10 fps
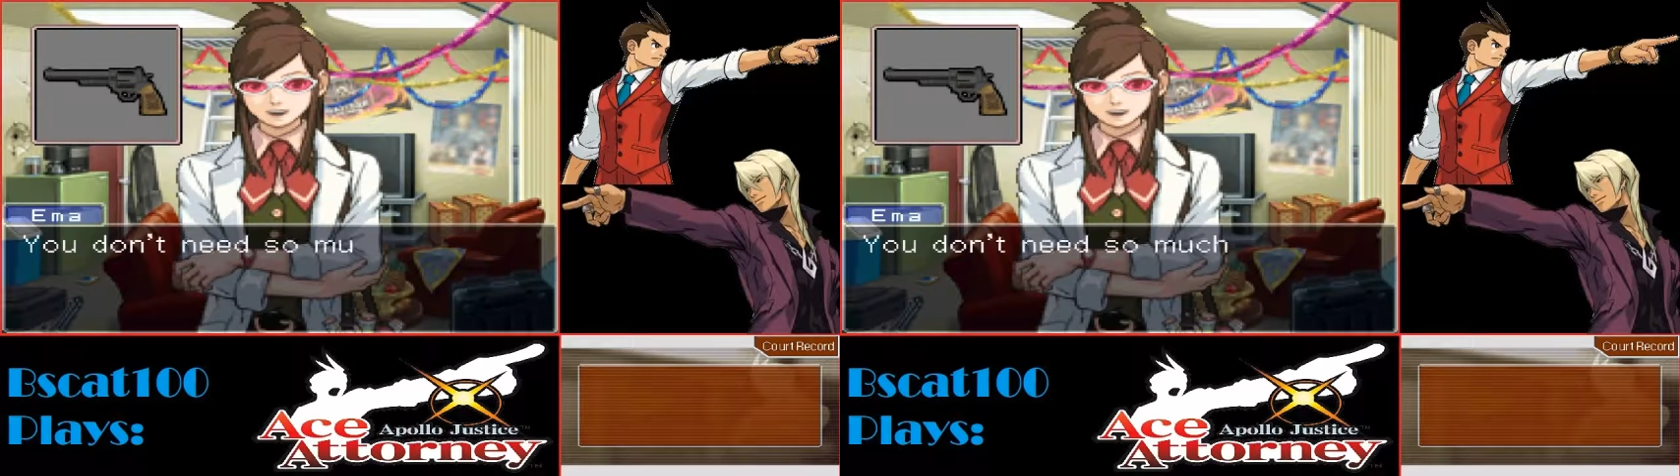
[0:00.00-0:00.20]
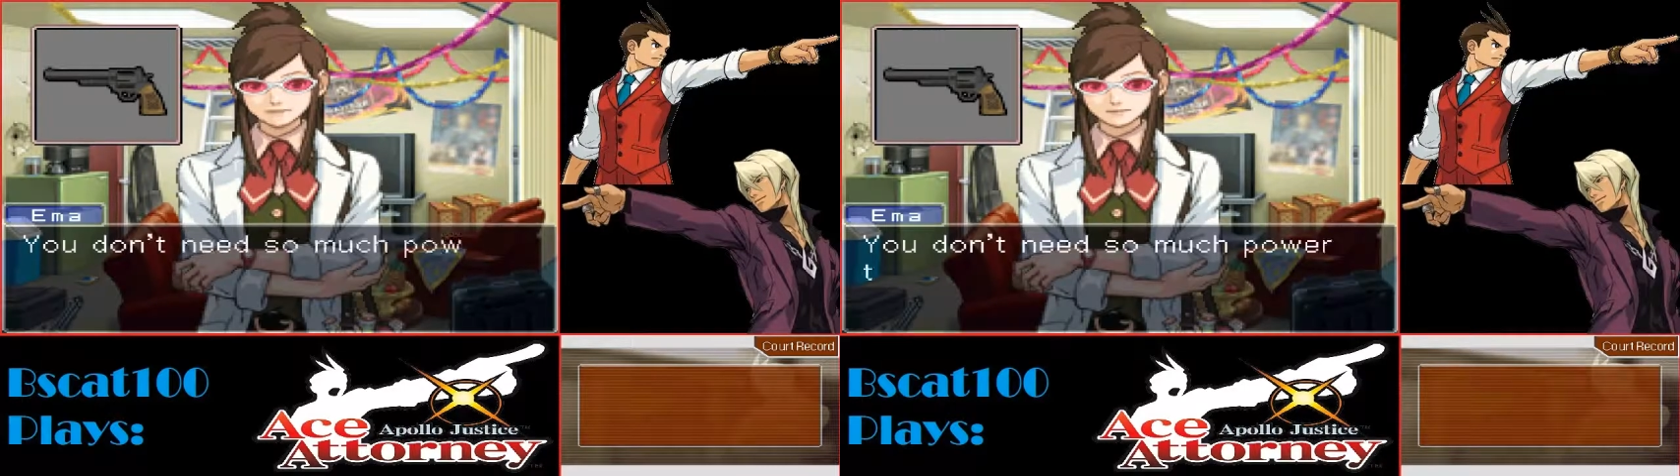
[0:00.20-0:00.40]

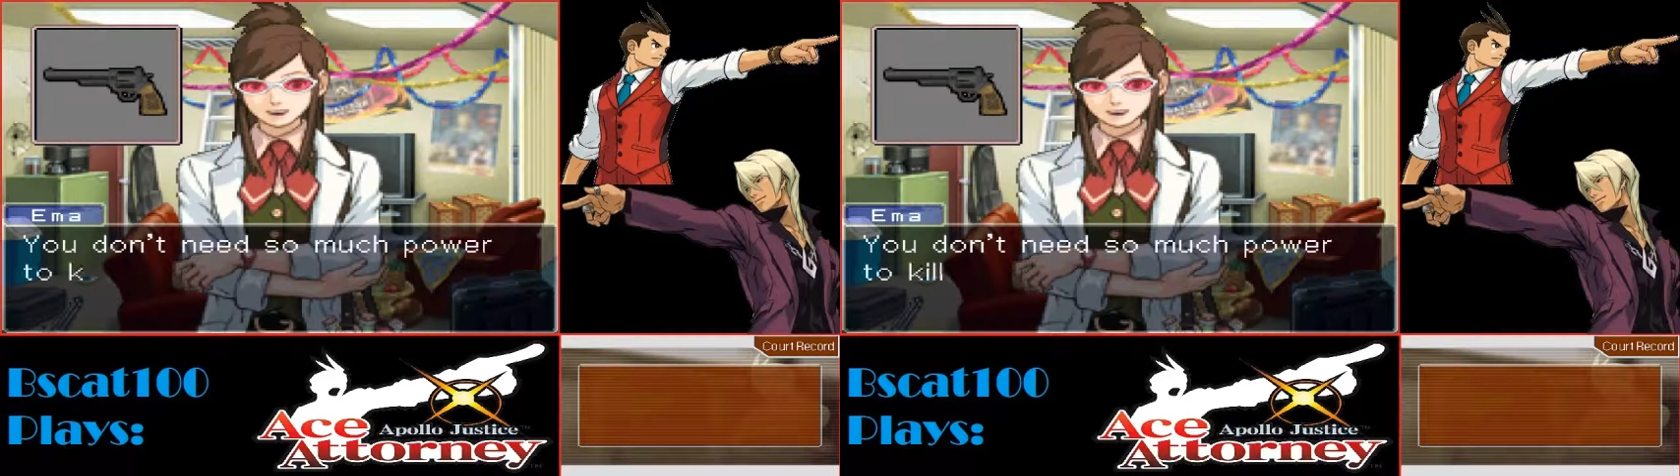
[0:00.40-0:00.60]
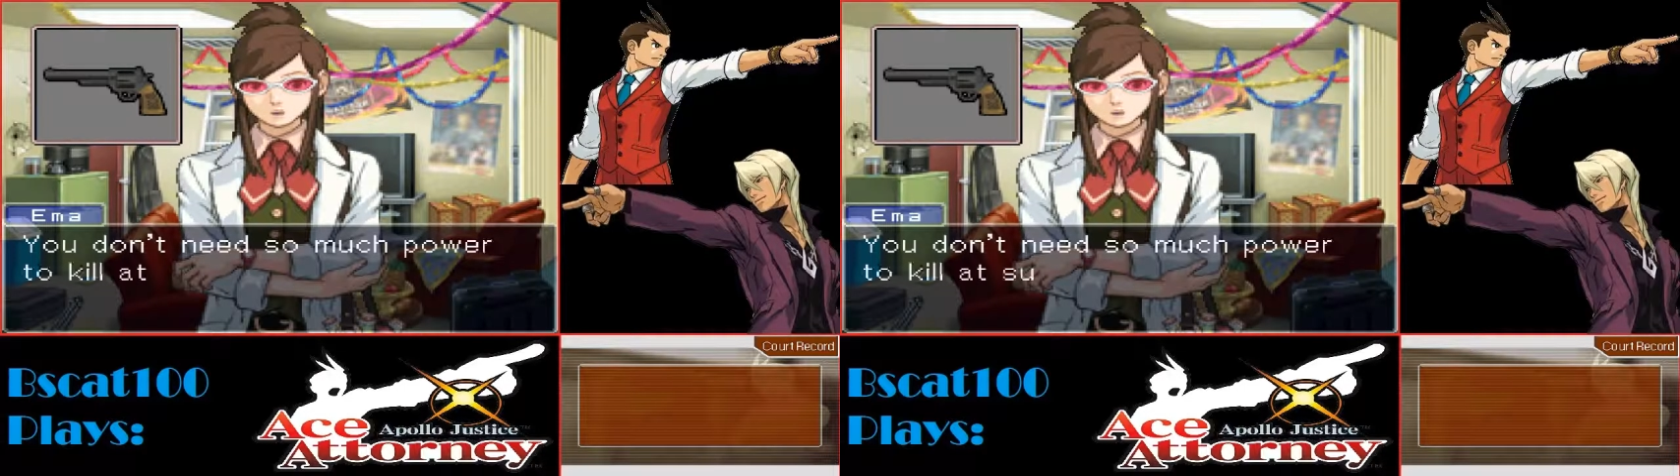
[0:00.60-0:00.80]
You
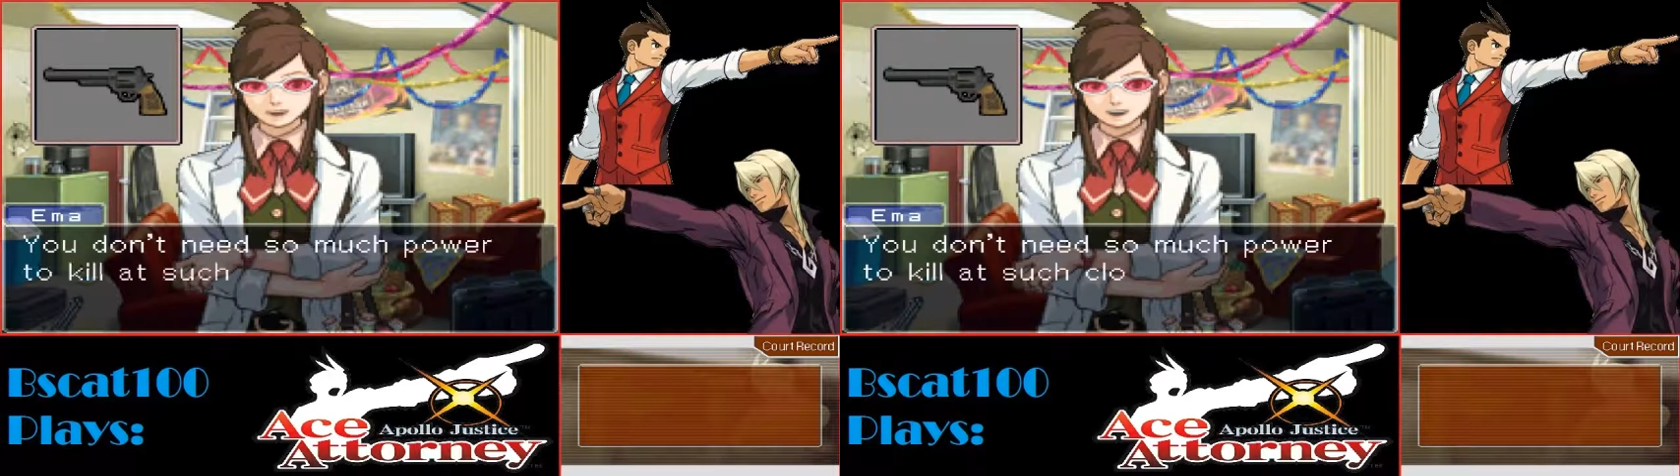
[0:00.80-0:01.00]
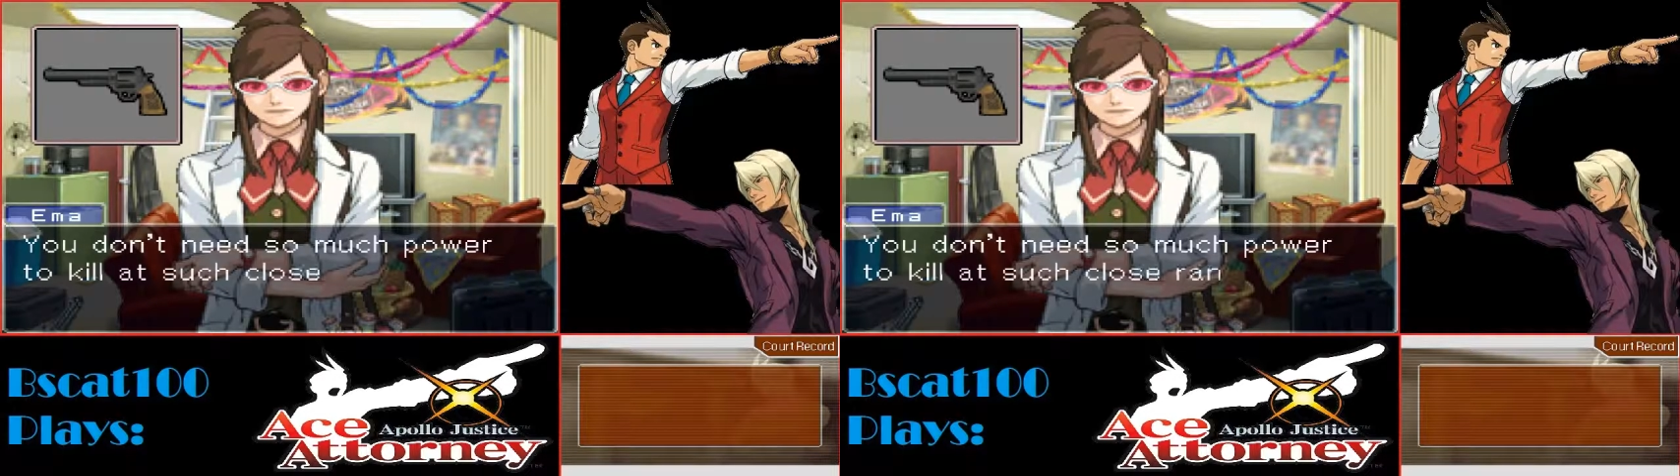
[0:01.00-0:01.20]
don't need so
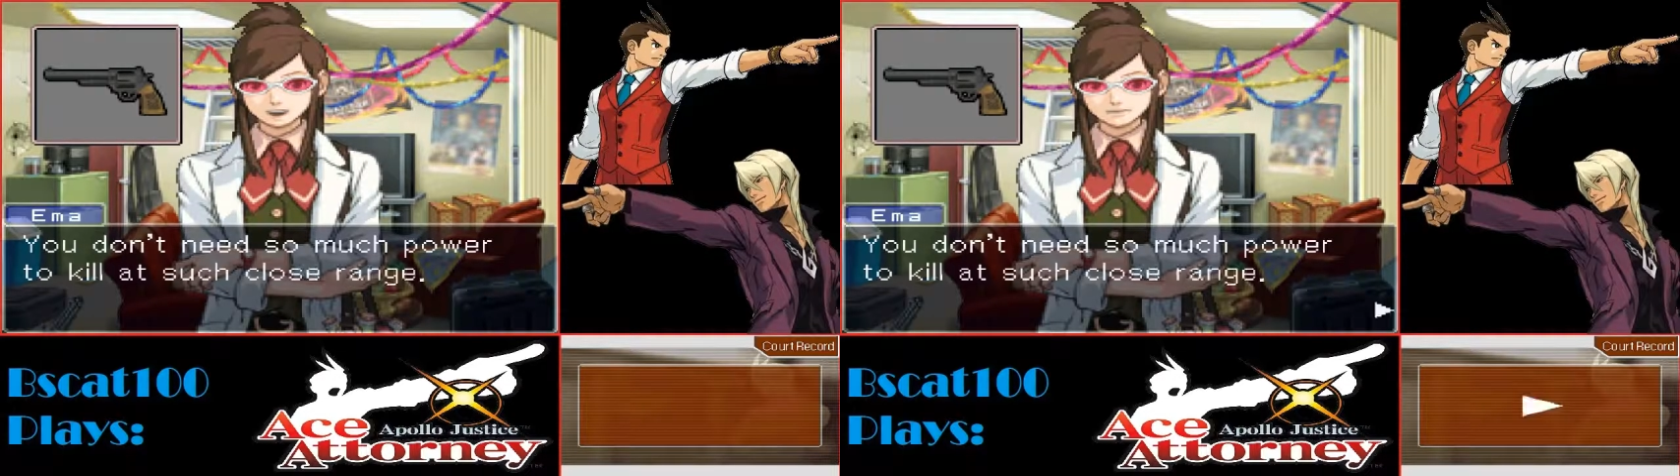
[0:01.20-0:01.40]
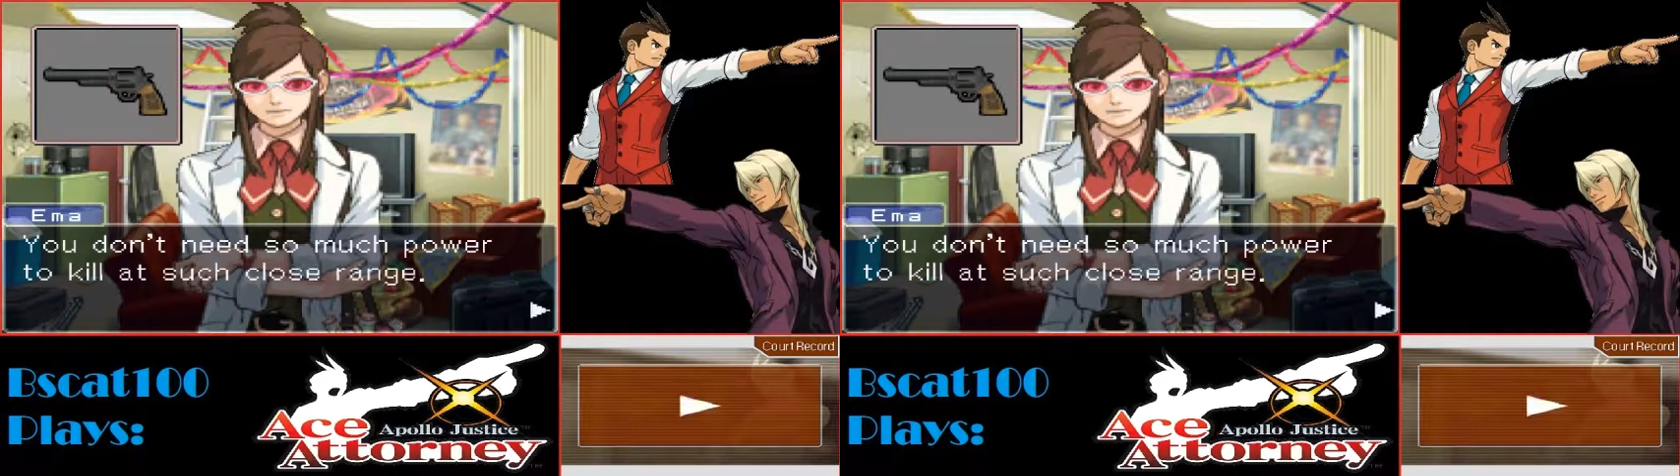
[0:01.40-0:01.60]
much power
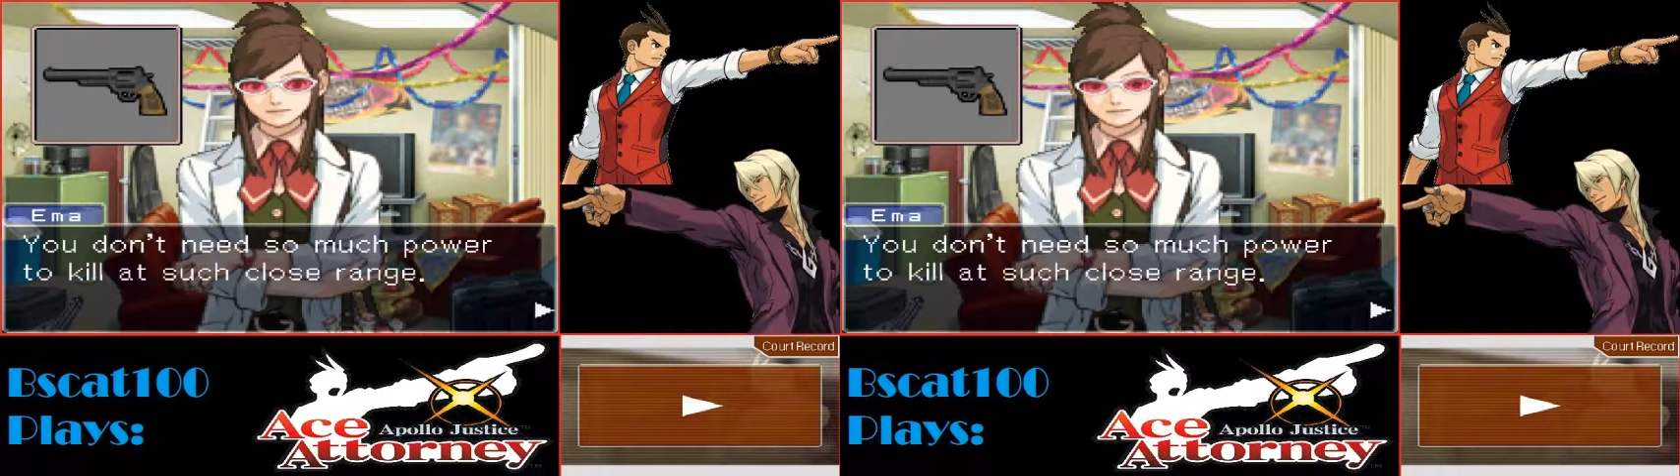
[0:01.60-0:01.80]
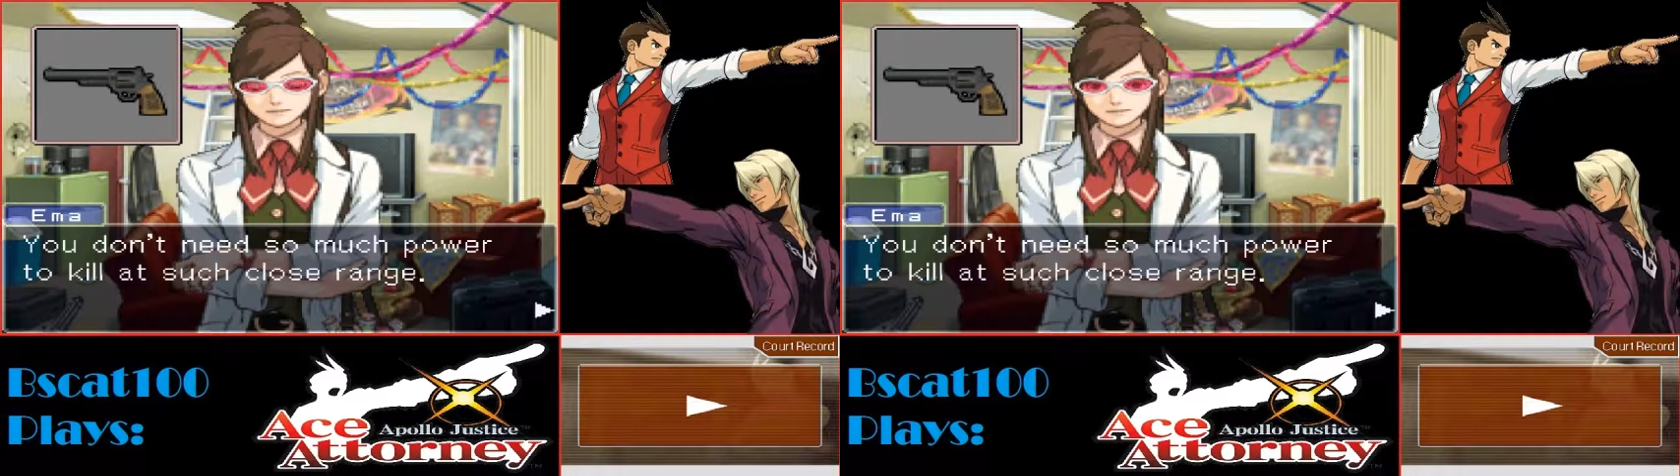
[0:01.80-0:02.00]
to kill so
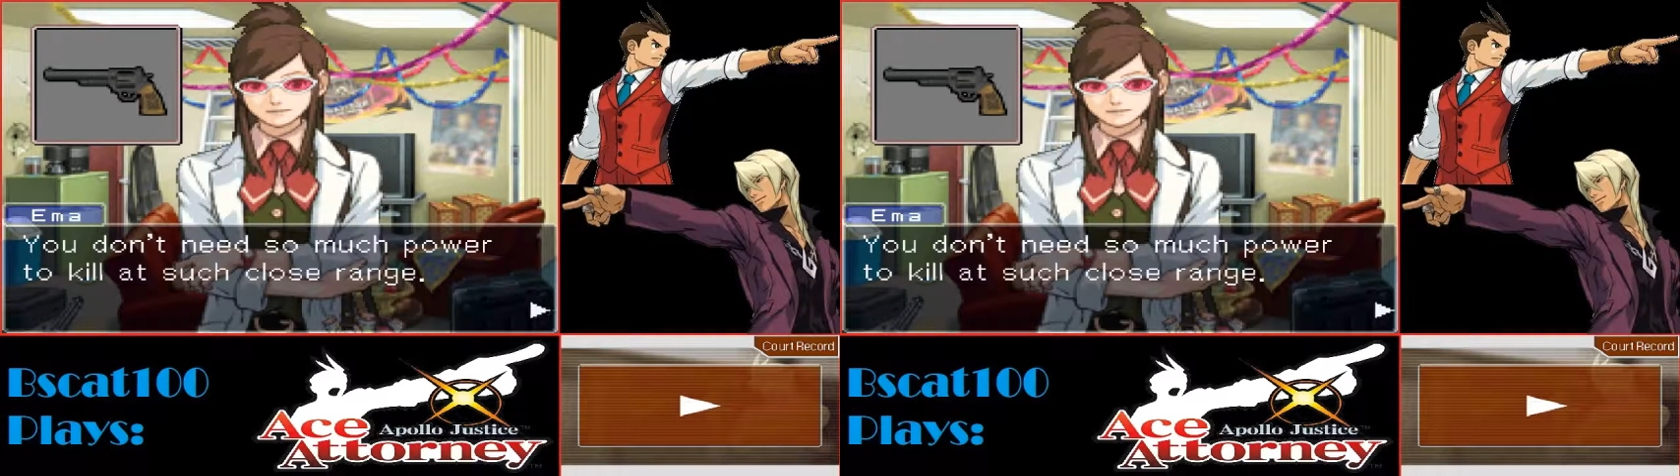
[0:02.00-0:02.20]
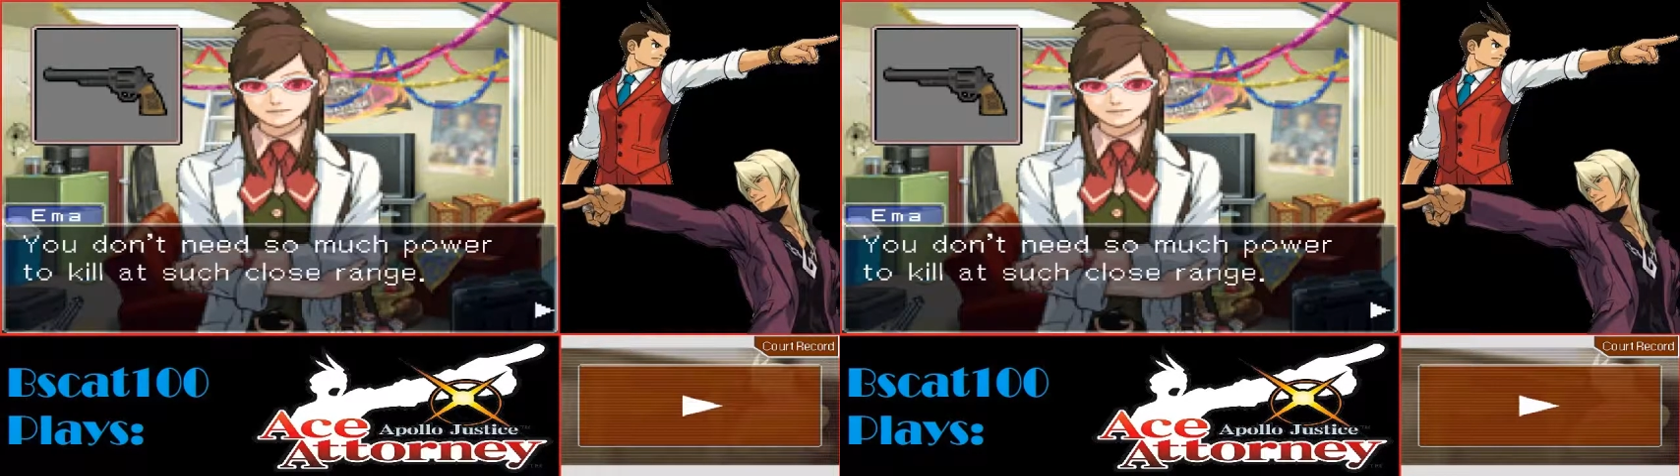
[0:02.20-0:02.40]
at
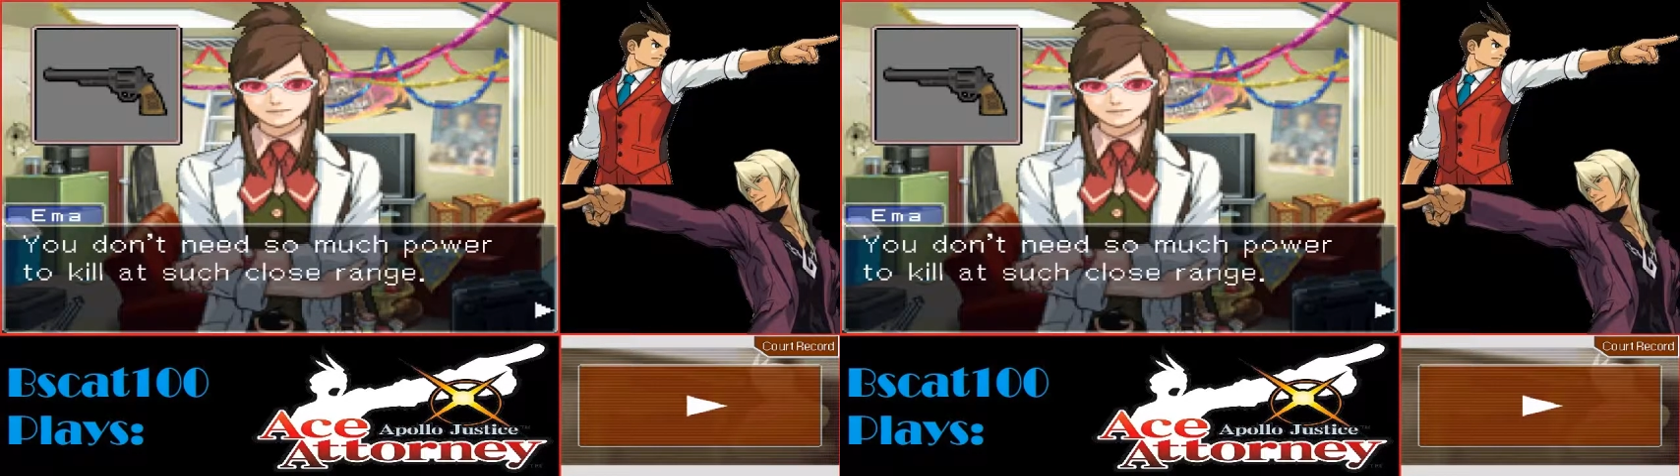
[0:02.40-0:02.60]
such close